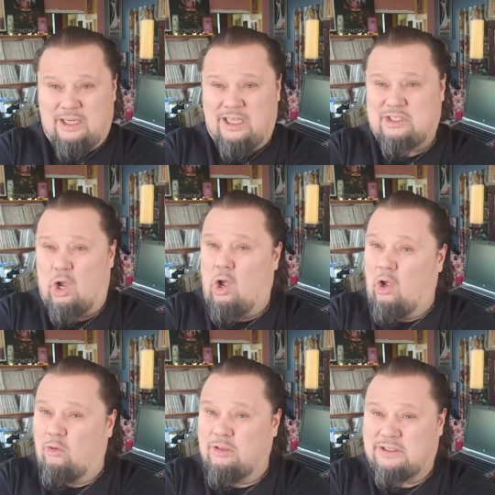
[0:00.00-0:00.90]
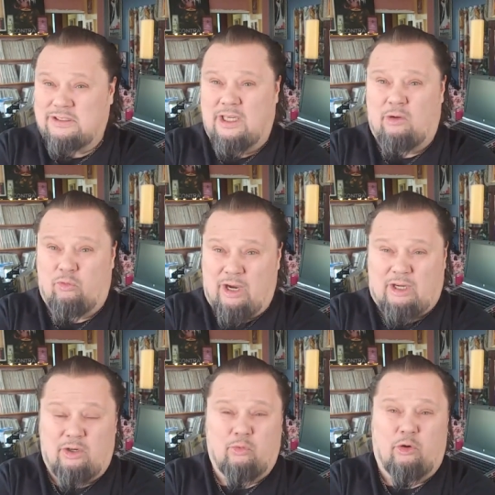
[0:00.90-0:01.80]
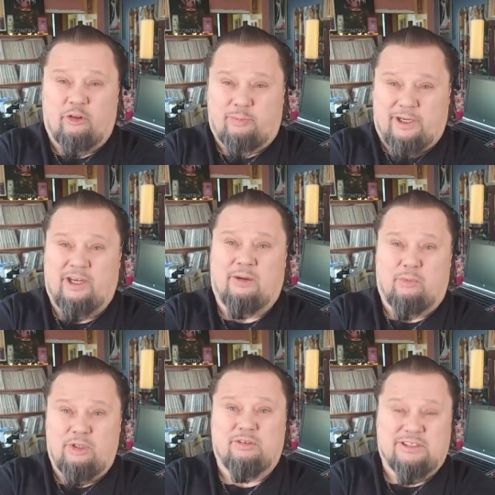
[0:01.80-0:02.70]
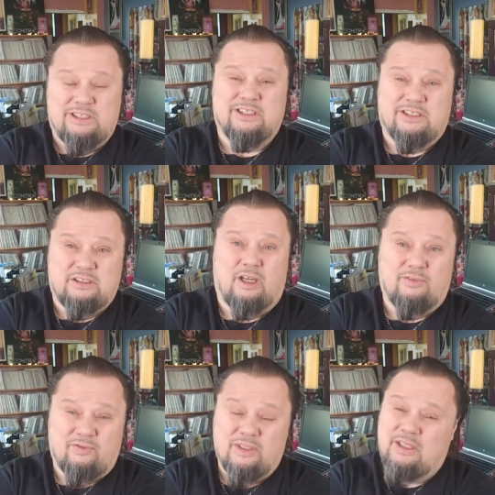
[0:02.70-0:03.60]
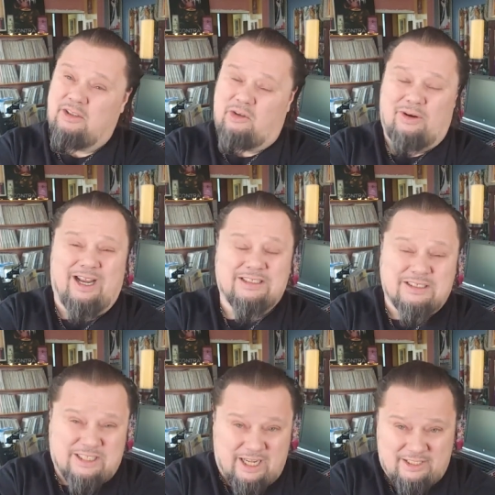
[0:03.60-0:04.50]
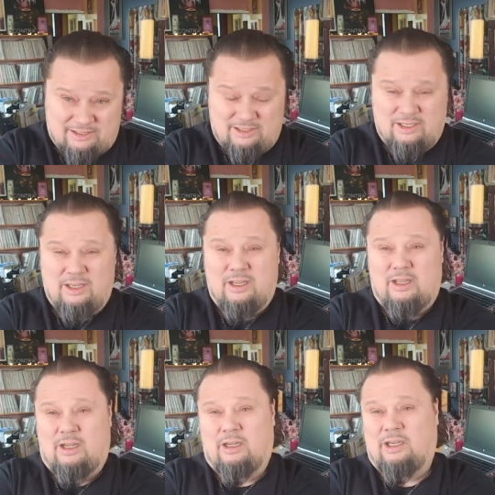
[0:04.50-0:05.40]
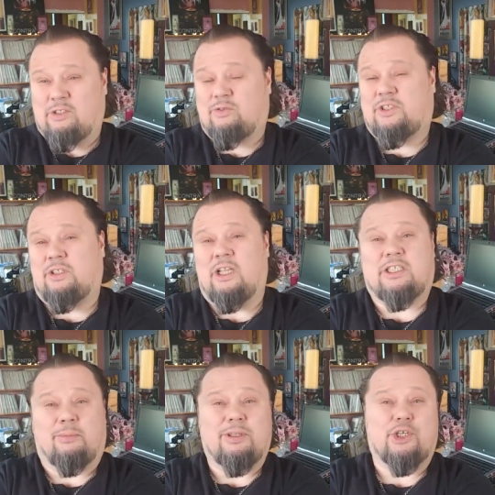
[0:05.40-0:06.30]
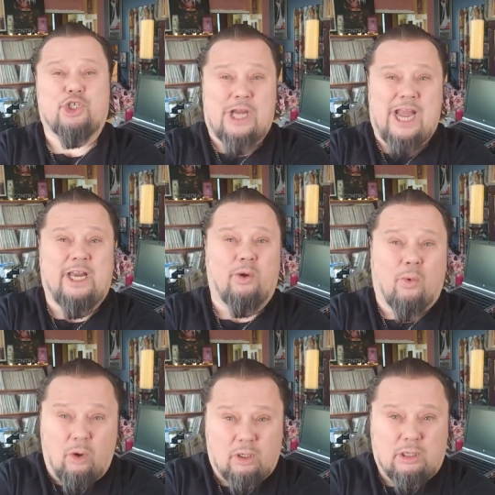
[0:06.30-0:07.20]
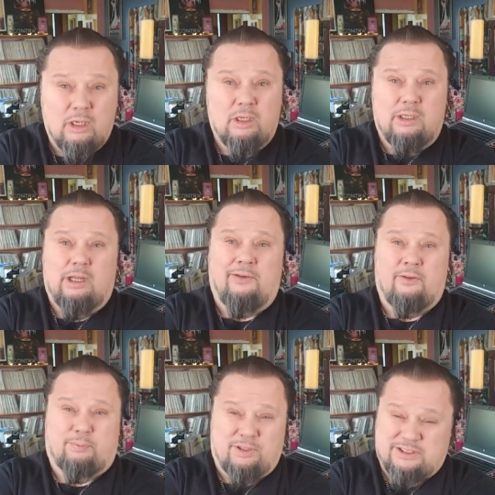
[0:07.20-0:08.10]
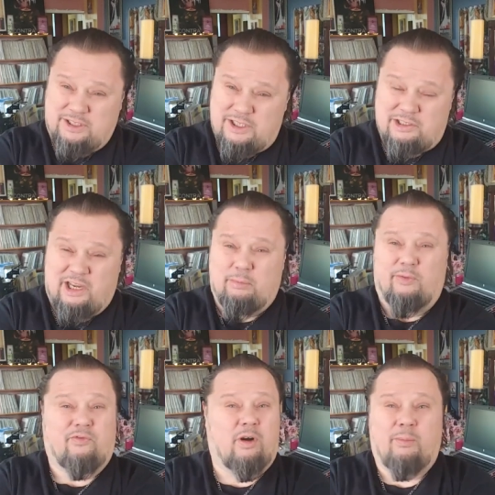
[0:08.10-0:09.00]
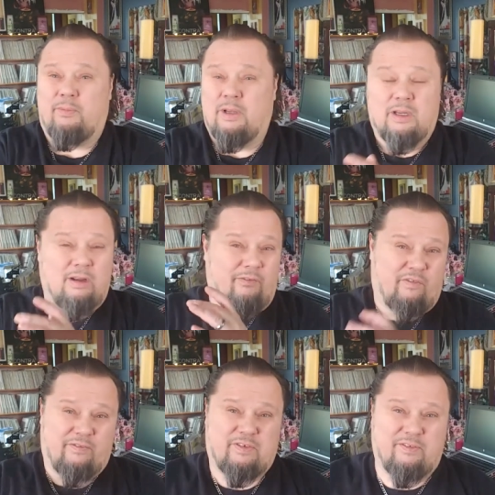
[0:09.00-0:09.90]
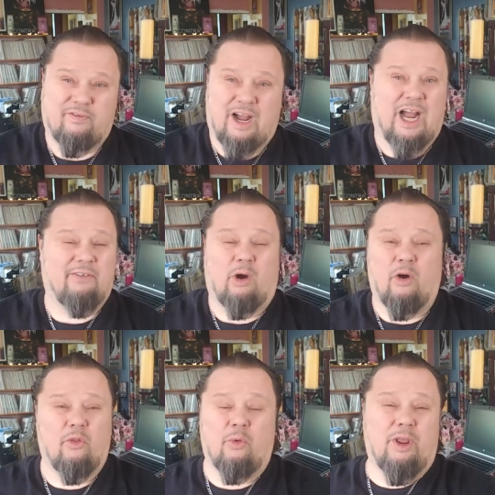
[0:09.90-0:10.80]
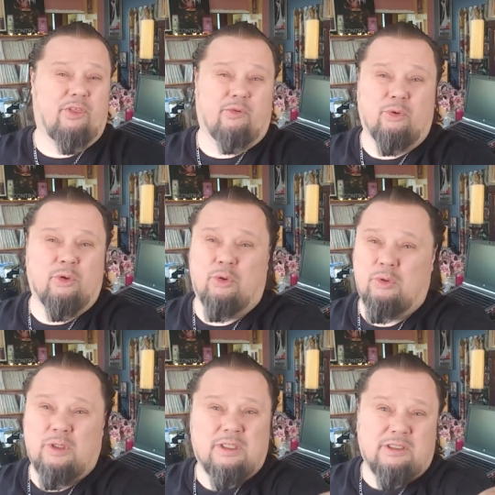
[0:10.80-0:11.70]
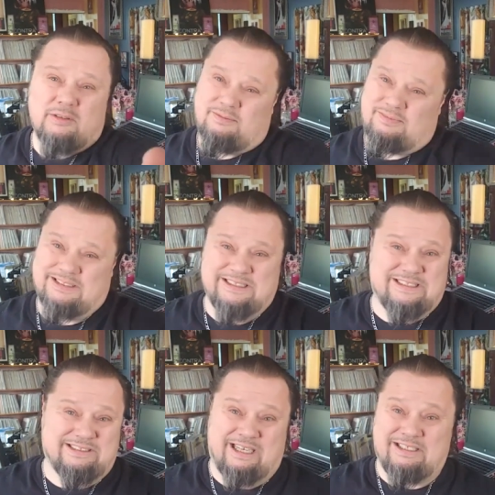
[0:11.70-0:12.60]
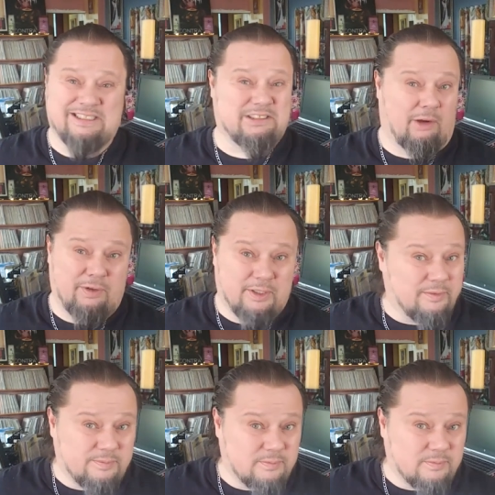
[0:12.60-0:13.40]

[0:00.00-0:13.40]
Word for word: It's always a record worth picking up when you see his stuff. Don't hesitate. Uh, it's it's some of the shining work of the Prestige label from '55 all the way through 1970.